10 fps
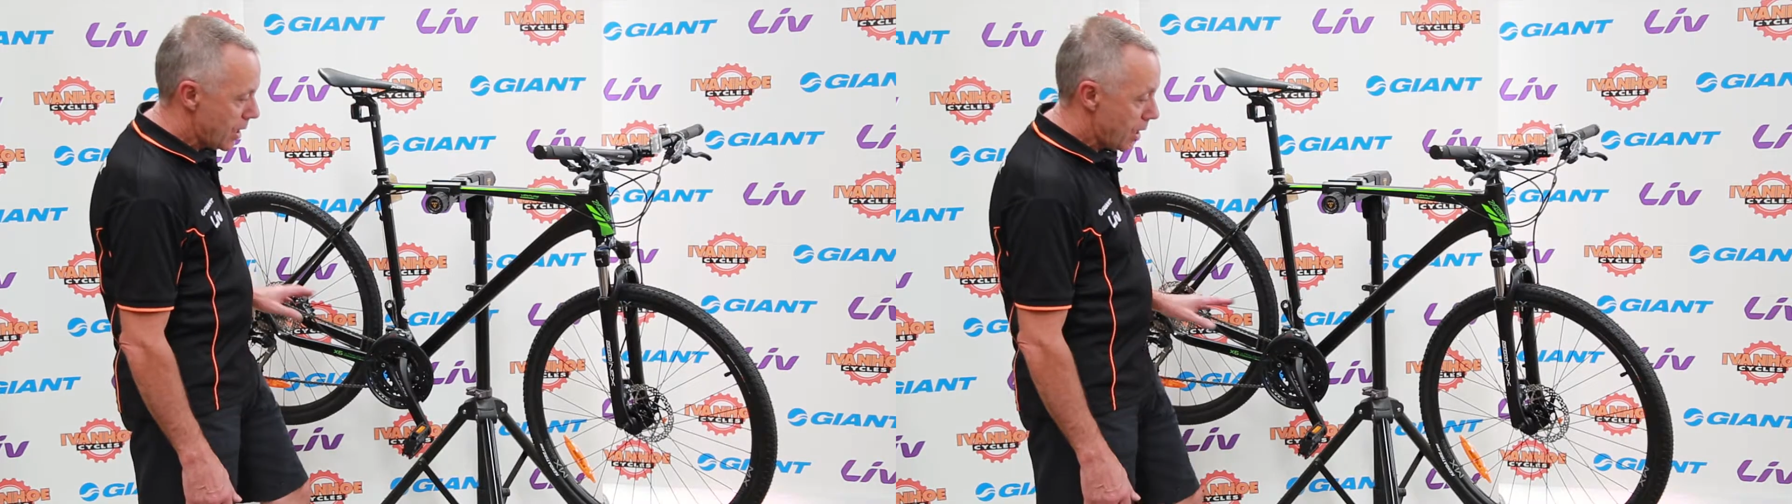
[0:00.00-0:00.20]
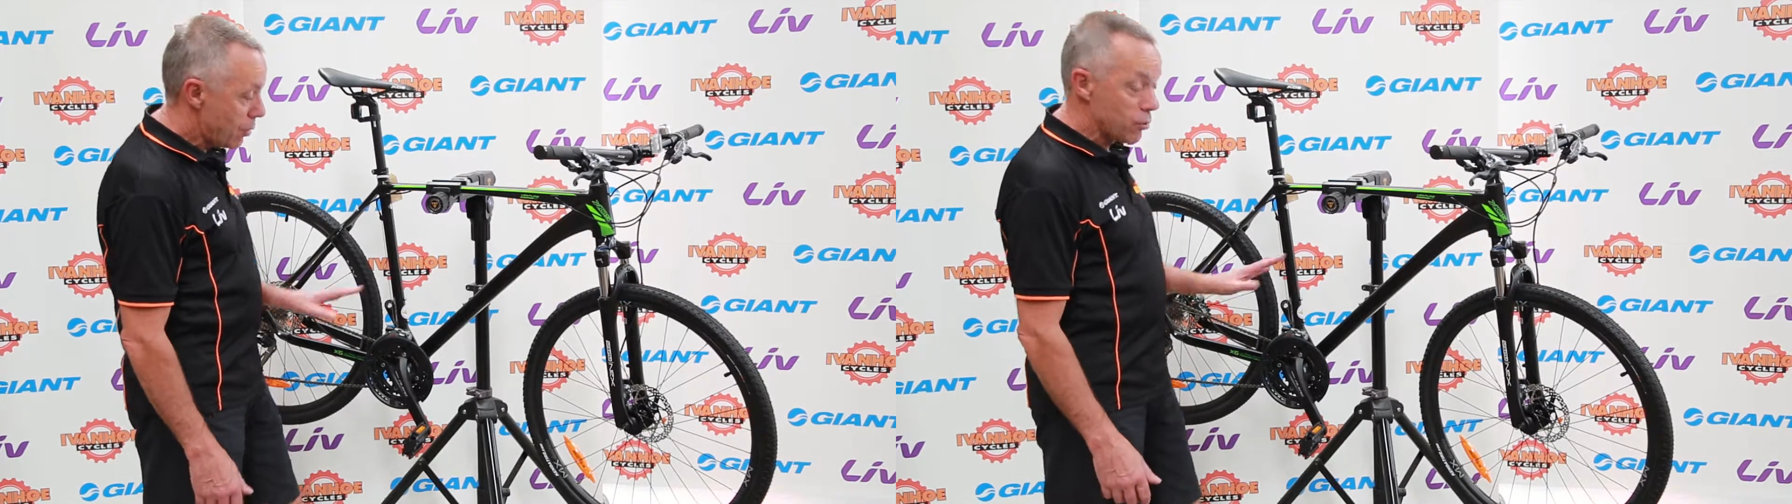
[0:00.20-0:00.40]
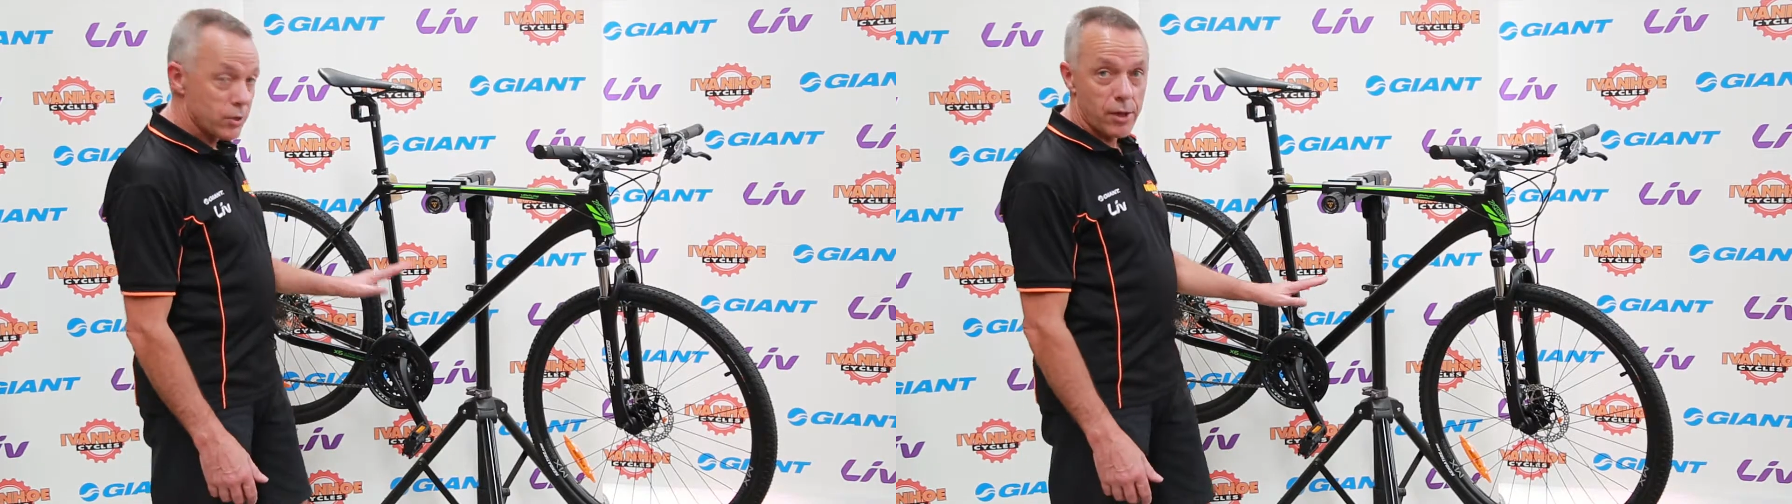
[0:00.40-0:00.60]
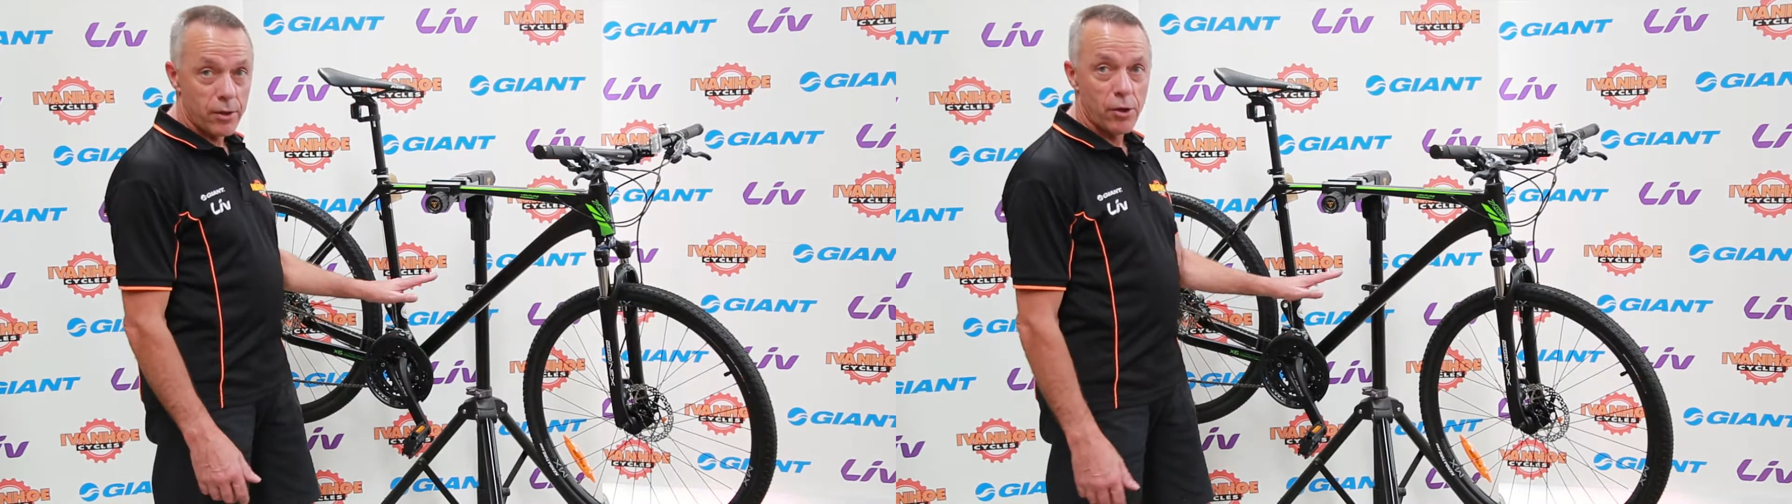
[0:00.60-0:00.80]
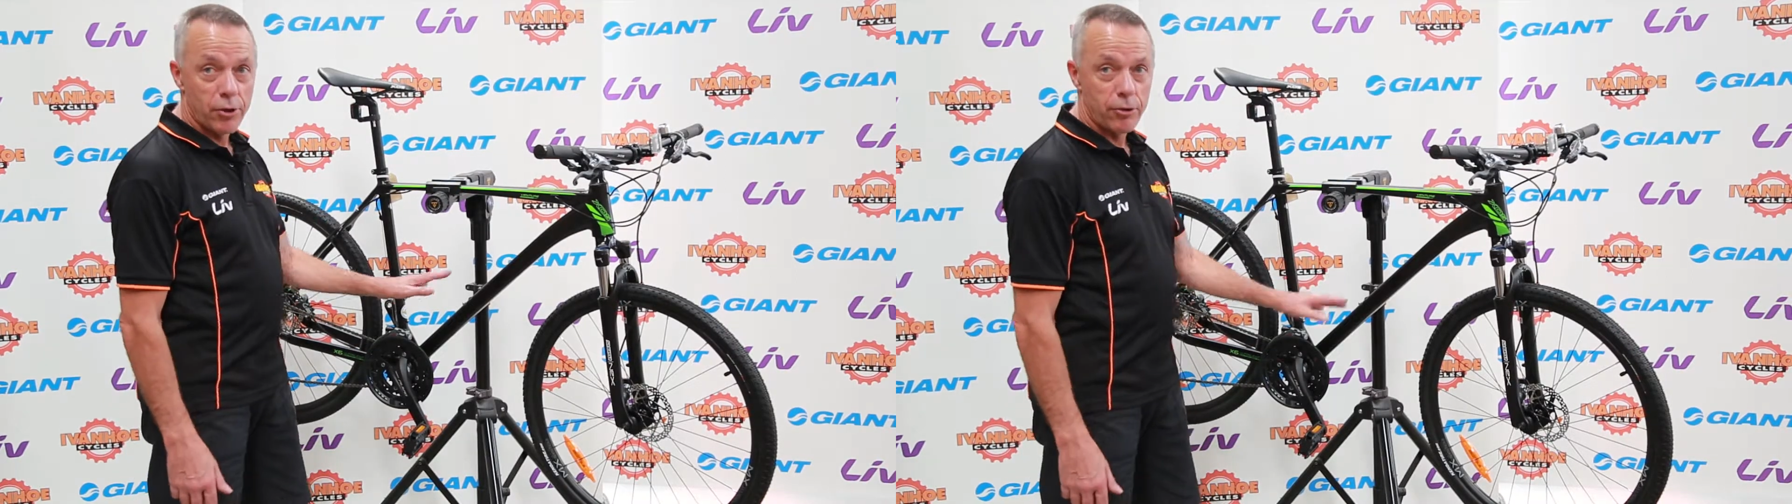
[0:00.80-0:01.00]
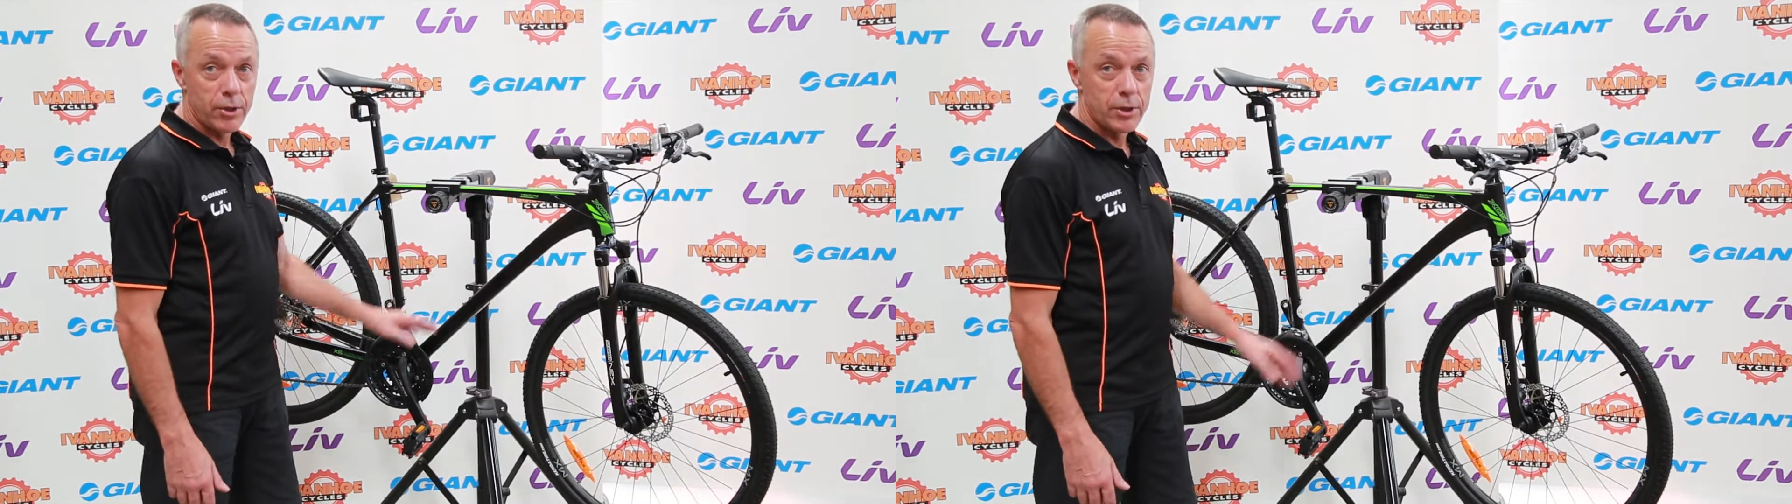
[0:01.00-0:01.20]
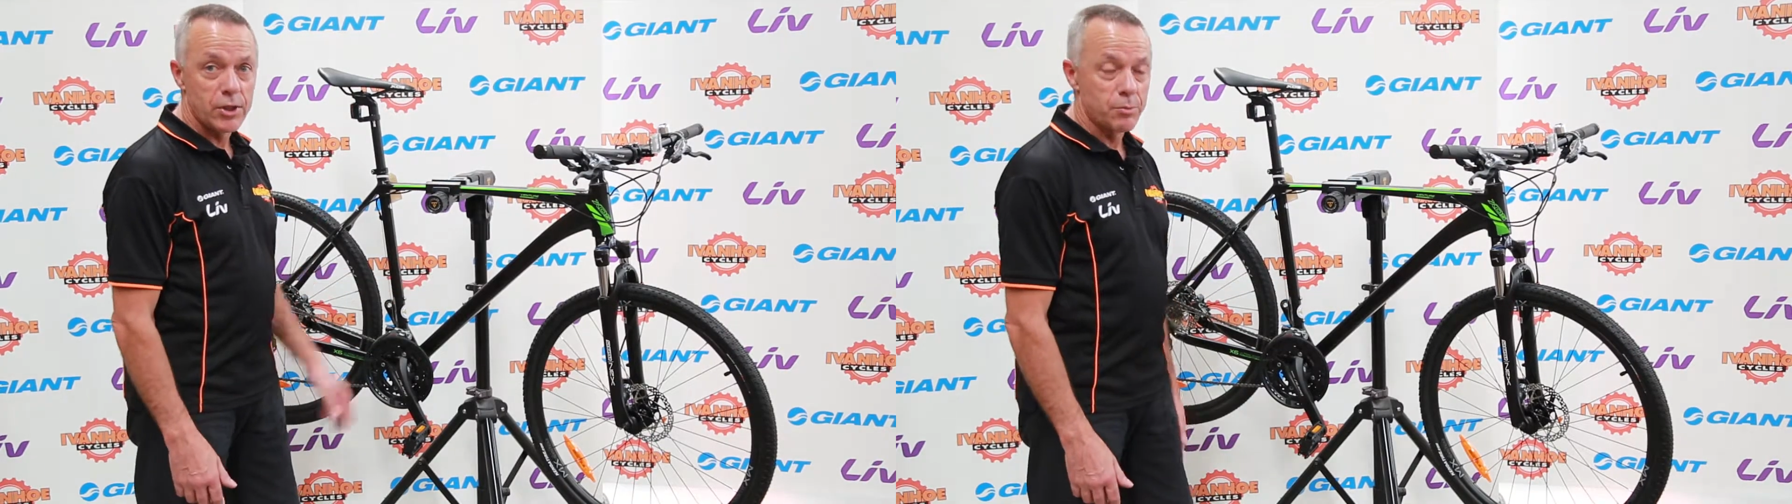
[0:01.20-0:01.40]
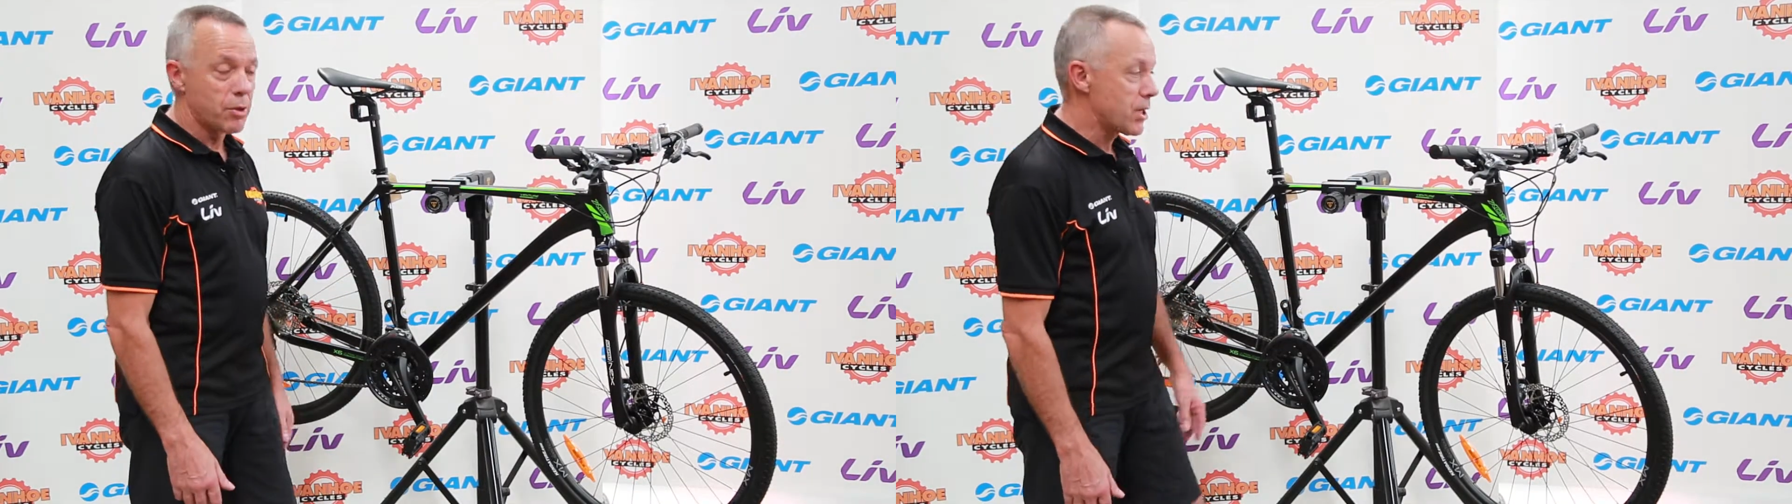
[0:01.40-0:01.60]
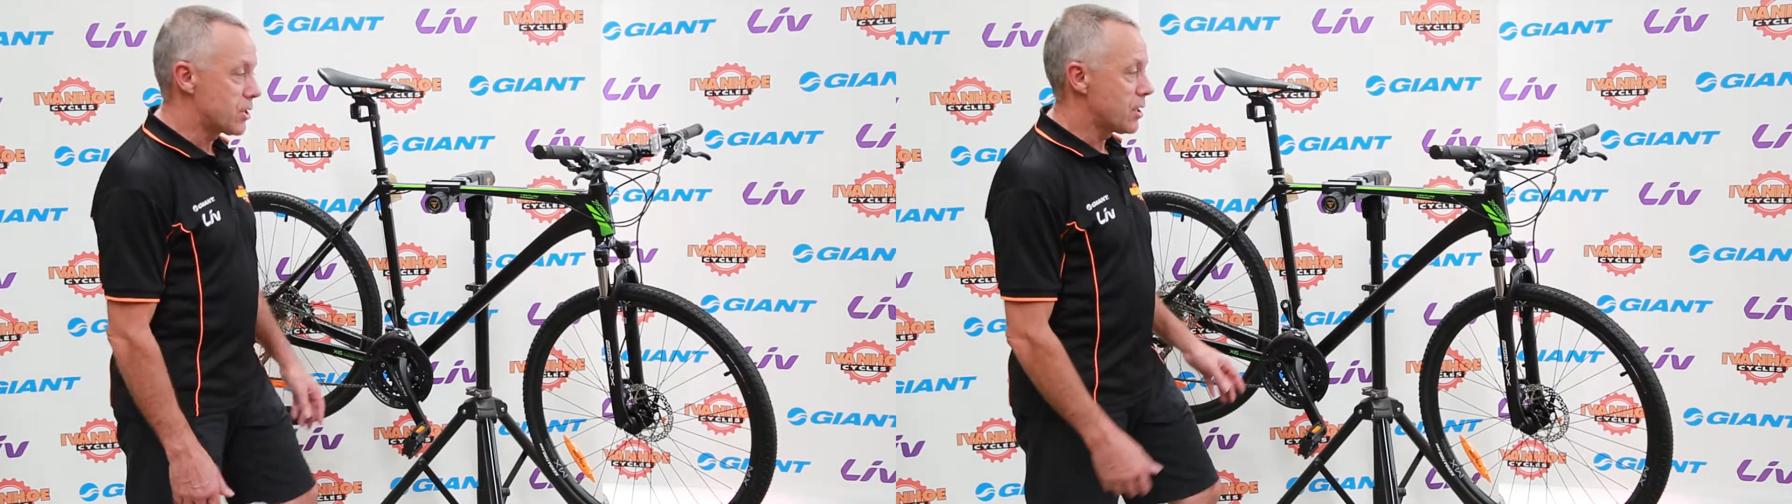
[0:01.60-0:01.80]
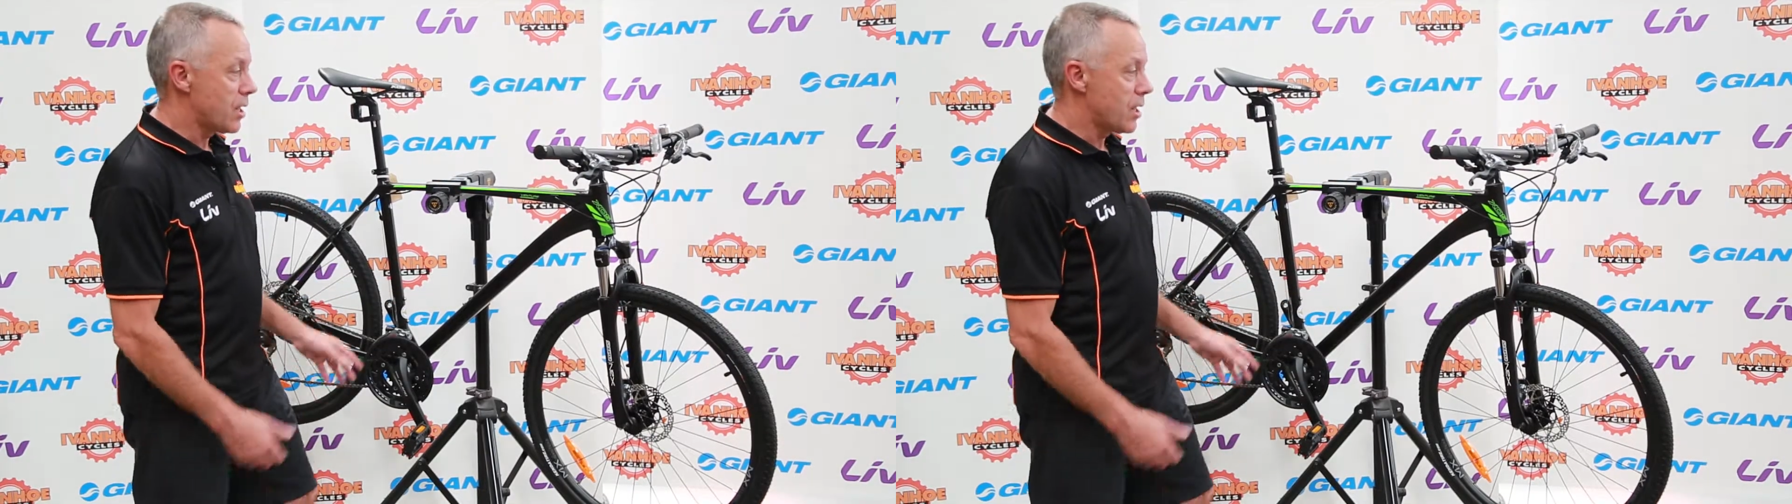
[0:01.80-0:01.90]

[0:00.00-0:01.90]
and also the hydraulic disc brakes